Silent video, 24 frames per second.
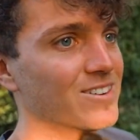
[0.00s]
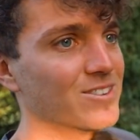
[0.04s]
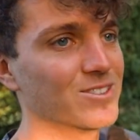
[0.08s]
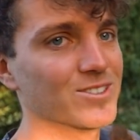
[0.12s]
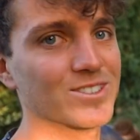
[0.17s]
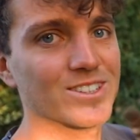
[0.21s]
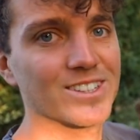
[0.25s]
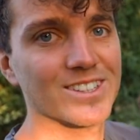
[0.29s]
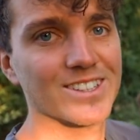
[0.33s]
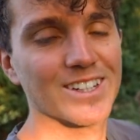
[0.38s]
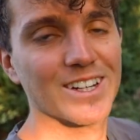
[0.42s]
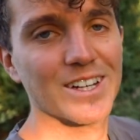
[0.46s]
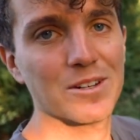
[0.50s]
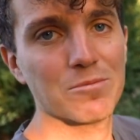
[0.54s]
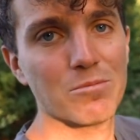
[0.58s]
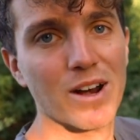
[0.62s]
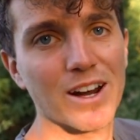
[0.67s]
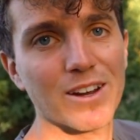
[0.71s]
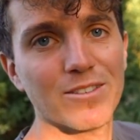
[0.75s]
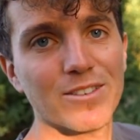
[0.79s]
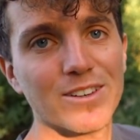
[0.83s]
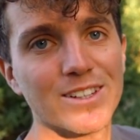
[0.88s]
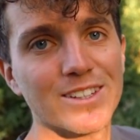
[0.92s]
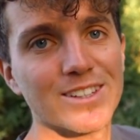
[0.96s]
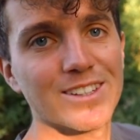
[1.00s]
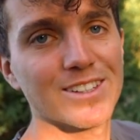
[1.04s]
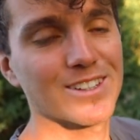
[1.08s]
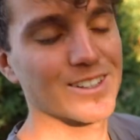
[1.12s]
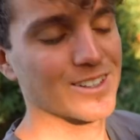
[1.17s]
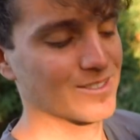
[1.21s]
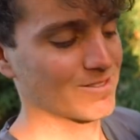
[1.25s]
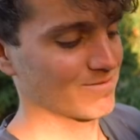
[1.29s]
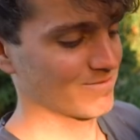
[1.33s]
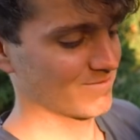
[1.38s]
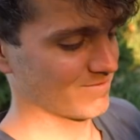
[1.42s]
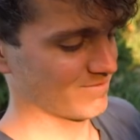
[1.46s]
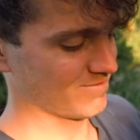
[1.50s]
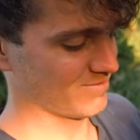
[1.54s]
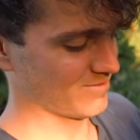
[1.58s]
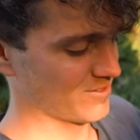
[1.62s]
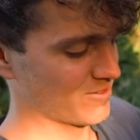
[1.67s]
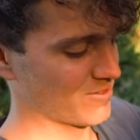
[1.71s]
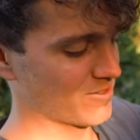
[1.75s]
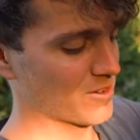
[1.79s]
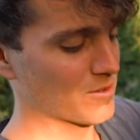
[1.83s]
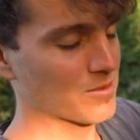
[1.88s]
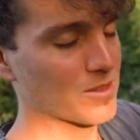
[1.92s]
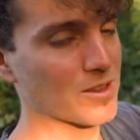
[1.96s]
will just eat breakfast
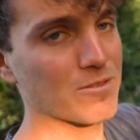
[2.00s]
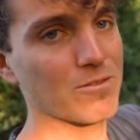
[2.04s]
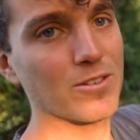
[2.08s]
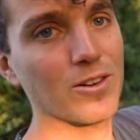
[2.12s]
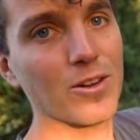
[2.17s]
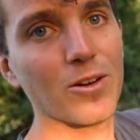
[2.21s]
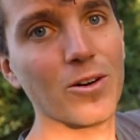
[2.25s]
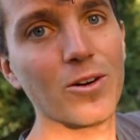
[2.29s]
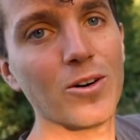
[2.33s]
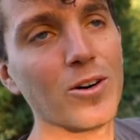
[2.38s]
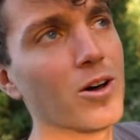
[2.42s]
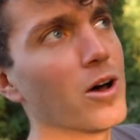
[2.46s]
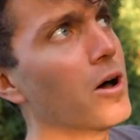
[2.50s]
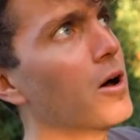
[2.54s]
from the floor.